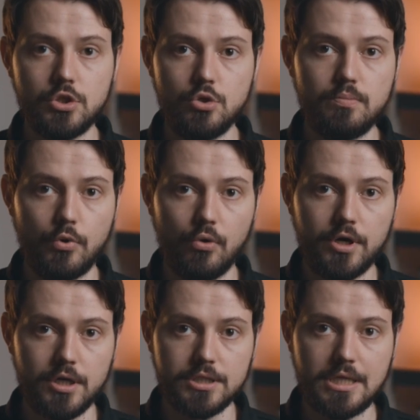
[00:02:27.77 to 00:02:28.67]

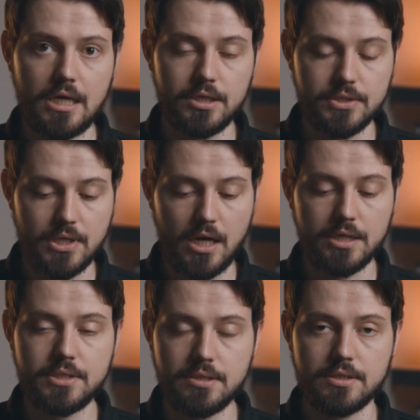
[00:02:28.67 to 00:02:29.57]
two-port antennas
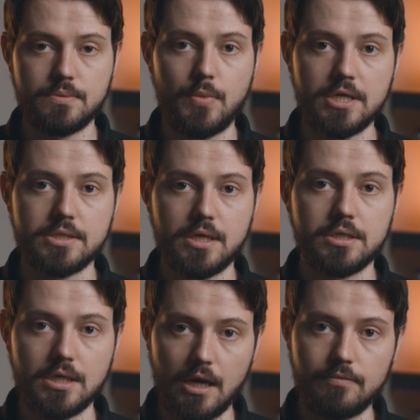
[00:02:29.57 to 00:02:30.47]
onto this base
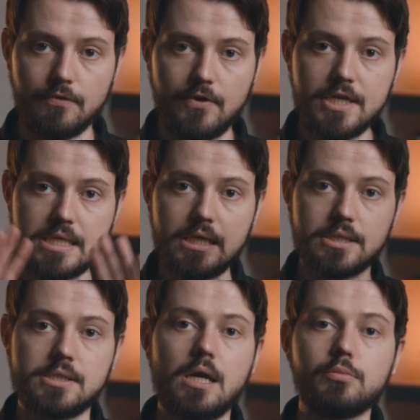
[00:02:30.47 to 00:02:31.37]
station, have them facing
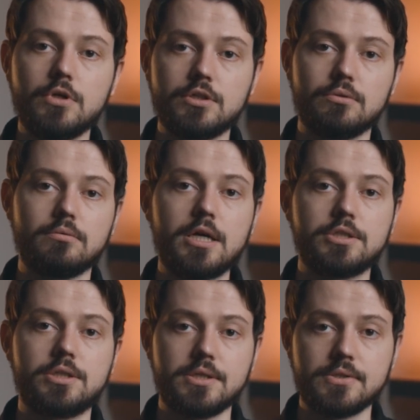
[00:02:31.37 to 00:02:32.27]
in separate
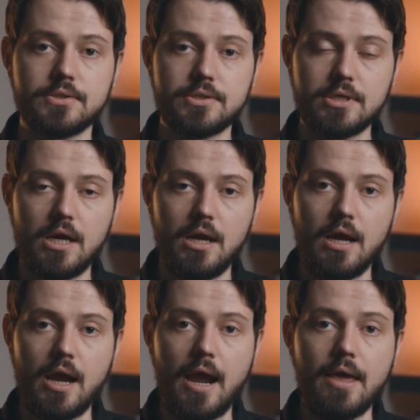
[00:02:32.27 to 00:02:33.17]
directions,
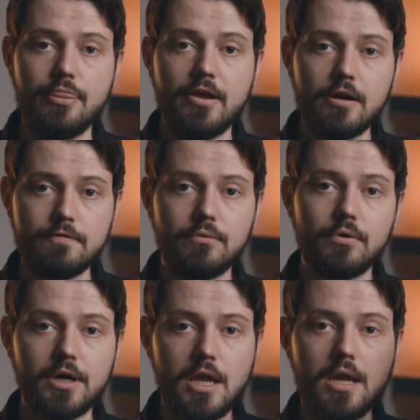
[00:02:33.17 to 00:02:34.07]
and therefore